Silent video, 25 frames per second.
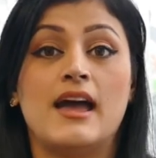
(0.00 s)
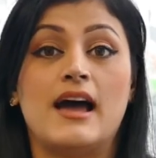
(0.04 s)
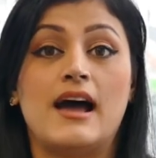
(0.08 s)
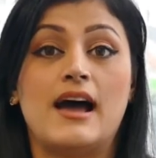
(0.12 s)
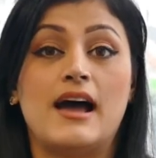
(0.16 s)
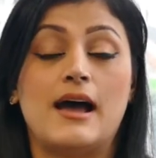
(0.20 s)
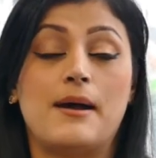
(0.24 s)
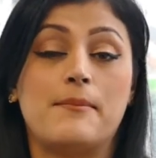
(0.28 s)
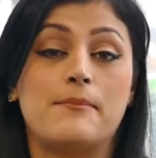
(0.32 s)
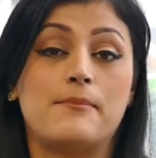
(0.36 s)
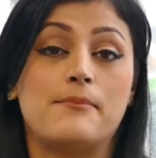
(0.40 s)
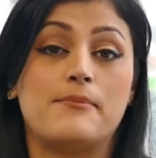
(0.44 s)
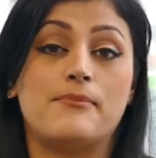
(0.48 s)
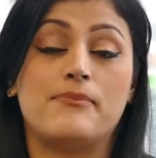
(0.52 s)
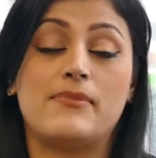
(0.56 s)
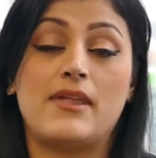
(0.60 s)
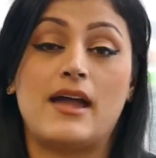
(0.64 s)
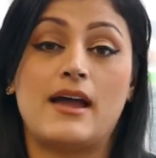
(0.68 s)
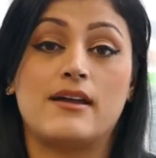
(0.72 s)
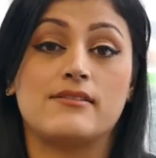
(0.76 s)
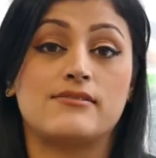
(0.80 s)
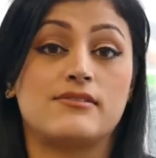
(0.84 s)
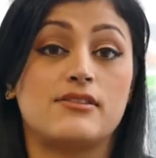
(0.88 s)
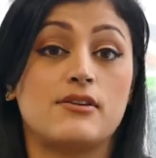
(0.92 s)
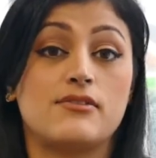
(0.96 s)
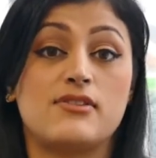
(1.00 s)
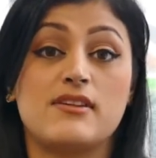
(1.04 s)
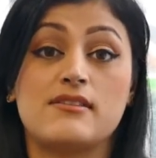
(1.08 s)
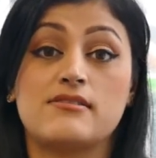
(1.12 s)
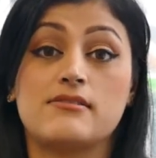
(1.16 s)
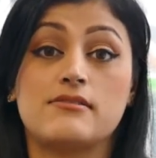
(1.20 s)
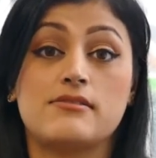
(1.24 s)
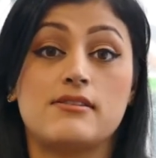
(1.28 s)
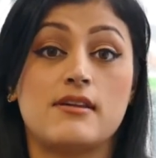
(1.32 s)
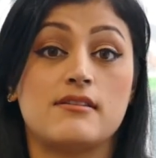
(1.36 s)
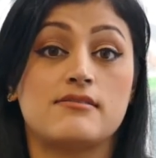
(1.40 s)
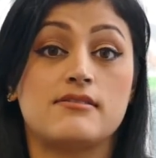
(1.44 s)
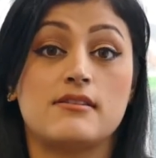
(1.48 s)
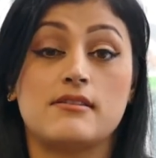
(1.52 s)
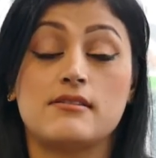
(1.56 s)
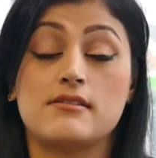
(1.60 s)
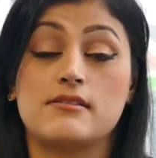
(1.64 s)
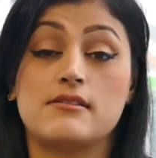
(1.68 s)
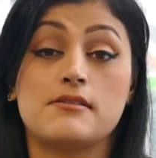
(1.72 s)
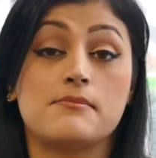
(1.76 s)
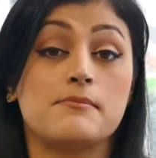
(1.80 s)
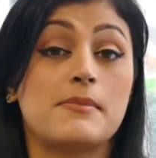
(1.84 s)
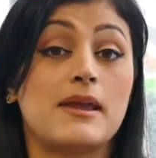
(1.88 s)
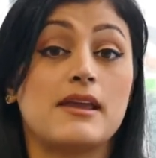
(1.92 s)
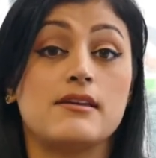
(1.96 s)
And so
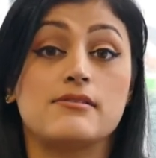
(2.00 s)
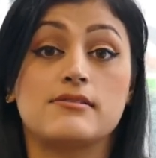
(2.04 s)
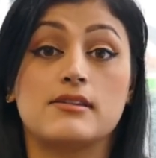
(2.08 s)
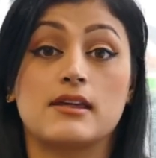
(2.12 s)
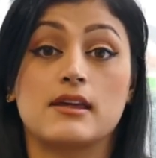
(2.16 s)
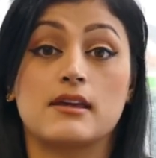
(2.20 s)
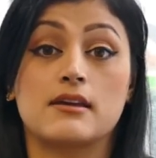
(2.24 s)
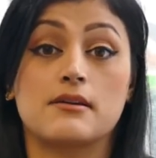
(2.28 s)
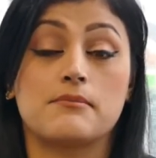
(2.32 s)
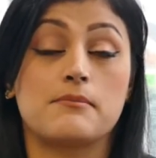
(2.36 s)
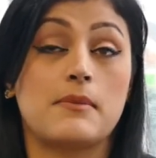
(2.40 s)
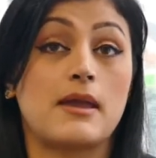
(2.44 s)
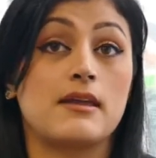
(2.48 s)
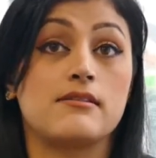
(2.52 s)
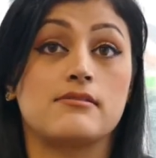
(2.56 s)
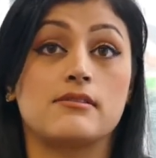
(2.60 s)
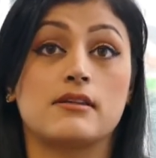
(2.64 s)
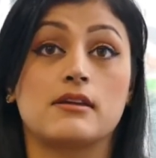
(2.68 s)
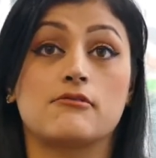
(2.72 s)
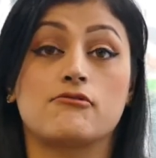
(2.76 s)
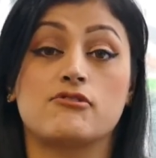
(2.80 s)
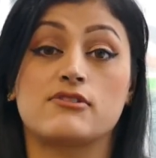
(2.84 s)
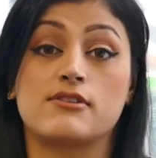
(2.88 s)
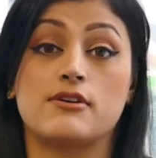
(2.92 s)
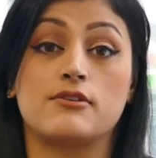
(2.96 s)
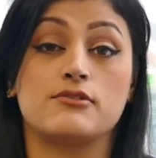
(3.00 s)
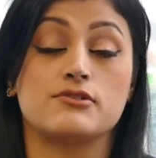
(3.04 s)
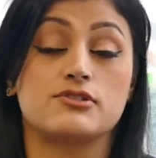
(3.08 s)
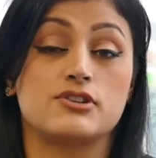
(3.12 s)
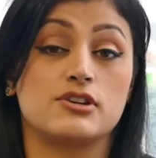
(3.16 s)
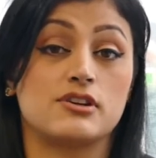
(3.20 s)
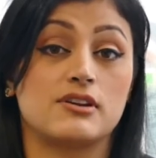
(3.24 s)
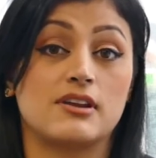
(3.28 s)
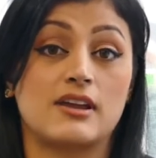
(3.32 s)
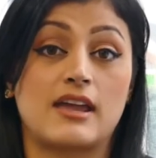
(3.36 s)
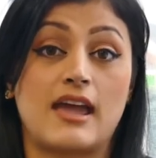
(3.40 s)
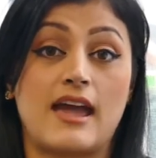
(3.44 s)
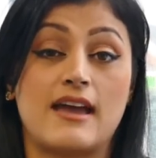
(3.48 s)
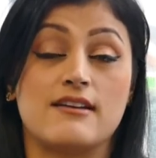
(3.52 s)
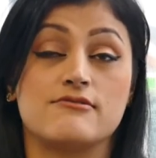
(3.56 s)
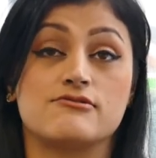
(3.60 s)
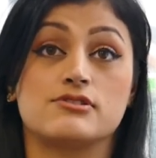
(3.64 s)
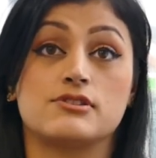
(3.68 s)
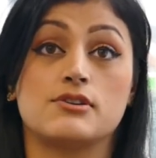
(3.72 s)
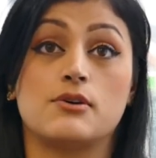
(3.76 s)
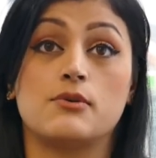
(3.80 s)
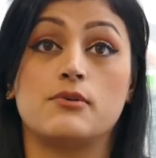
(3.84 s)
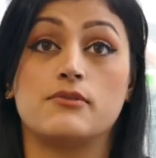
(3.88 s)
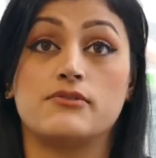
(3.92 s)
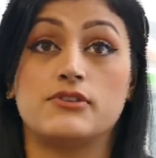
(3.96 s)
there's amazing results you can get as a
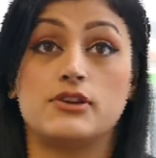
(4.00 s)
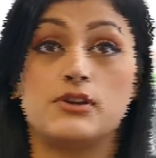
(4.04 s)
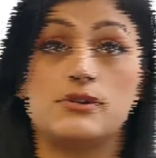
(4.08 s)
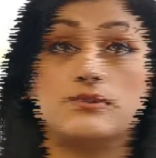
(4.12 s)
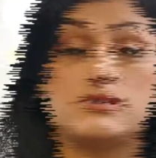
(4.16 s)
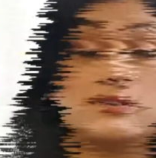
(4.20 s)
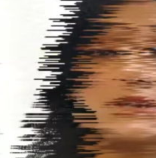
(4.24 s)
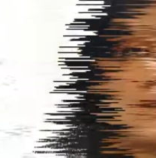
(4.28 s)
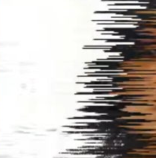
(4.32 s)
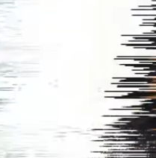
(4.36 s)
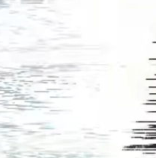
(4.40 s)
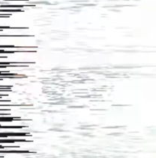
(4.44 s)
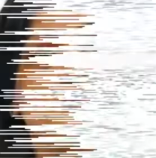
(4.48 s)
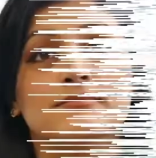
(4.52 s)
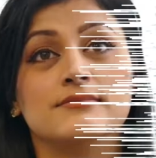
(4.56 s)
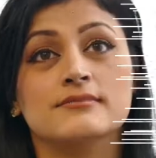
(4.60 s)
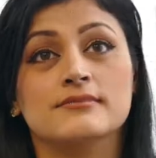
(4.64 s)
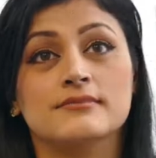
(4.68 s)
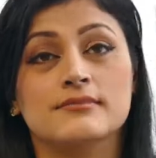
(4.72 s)
result of using it.